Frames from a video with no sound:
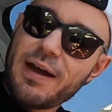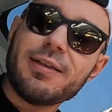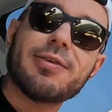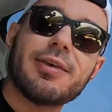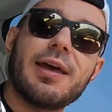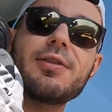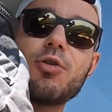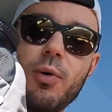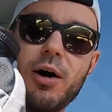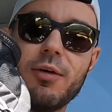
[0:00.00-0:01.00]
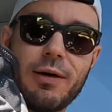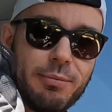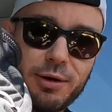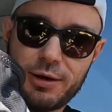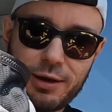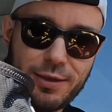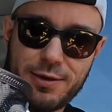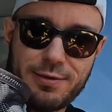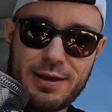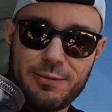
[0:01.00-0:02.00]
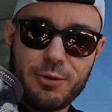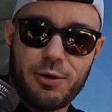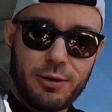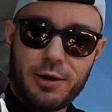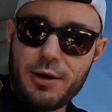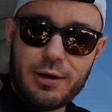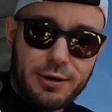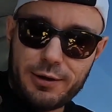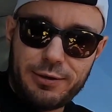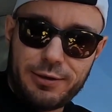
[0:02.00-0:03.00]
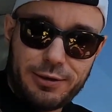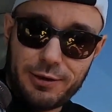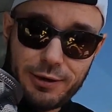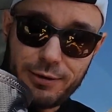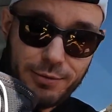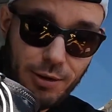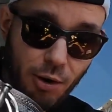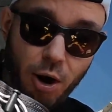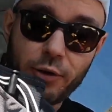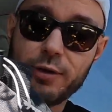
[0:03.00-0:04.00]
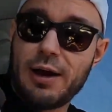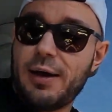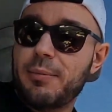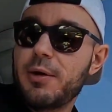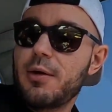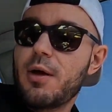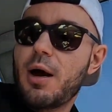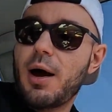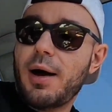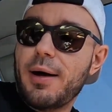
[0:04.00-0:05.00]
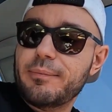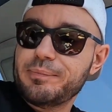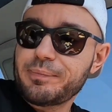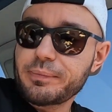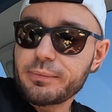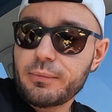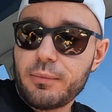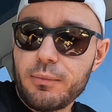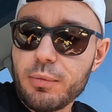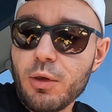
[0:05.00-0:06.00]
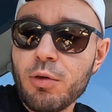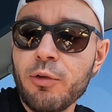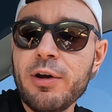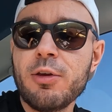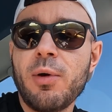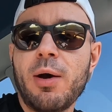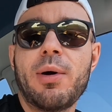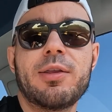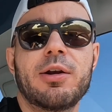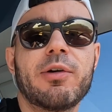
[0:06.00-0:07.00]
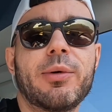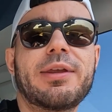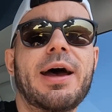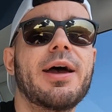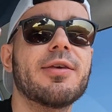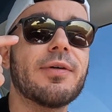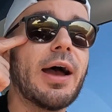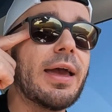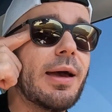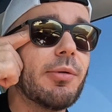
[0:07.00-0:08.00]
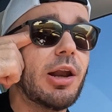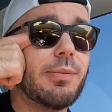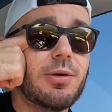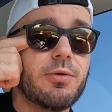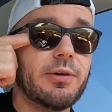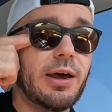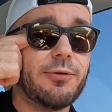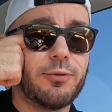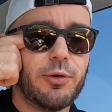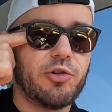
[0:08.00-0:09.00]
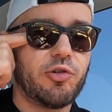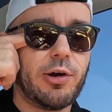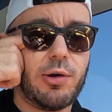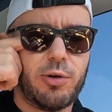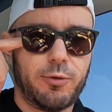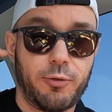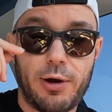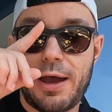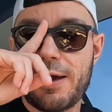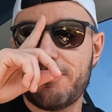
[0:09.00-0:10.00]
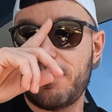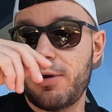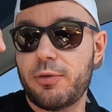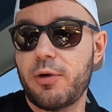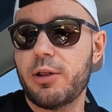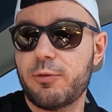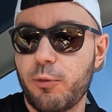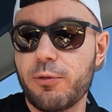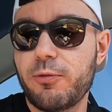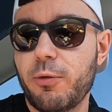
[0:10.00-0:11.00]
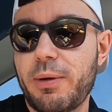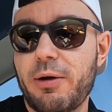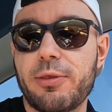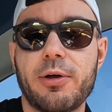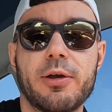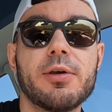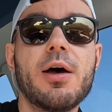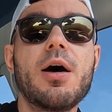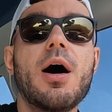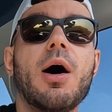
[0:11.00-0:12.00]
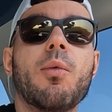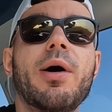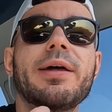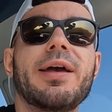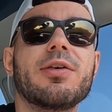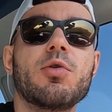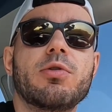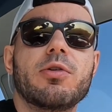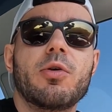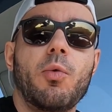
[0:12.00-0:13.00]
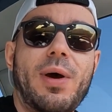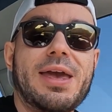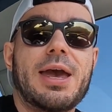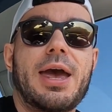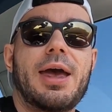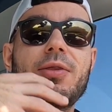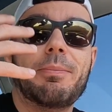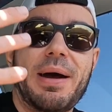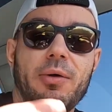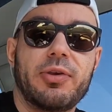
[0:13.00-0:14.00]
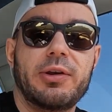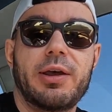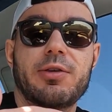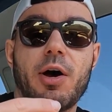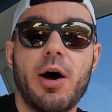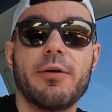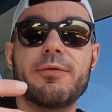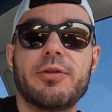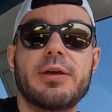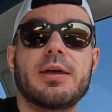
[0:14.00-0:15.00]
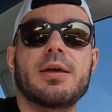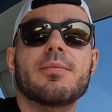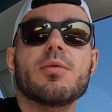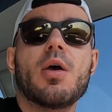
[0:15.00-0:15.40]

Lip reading: Skin 12. I'm gonna get this name wrong all the time. So the reason why I wanted to run with that is if I am gonna be using that for trails, for half marathons, for full marathons, I want to get used to the weight and the bounciness of the